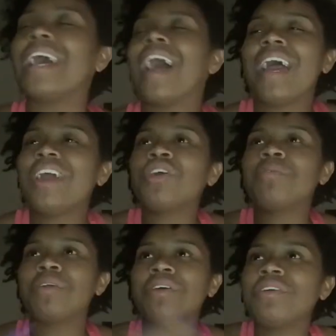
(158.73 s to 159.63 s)
Hey, you're
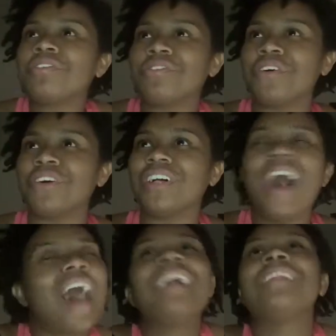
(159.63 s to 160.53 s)
beautiful.
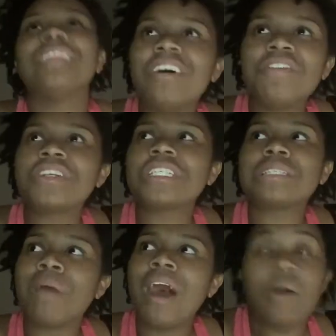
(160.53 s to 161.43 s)
I love your
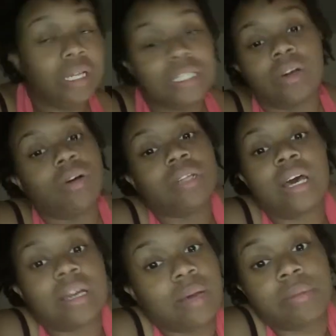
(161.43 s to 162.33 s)
smile. I did a whole
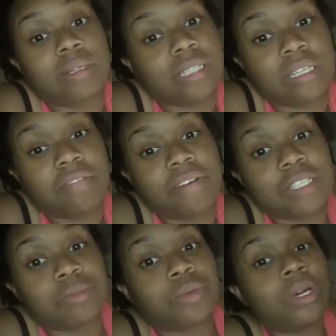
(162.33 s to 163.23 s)
lot of that when I was at that
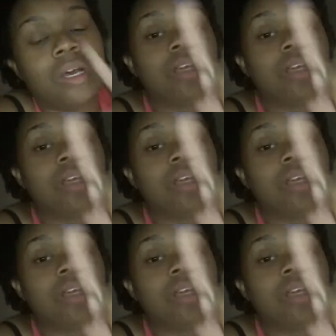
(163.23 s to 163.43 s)
festival.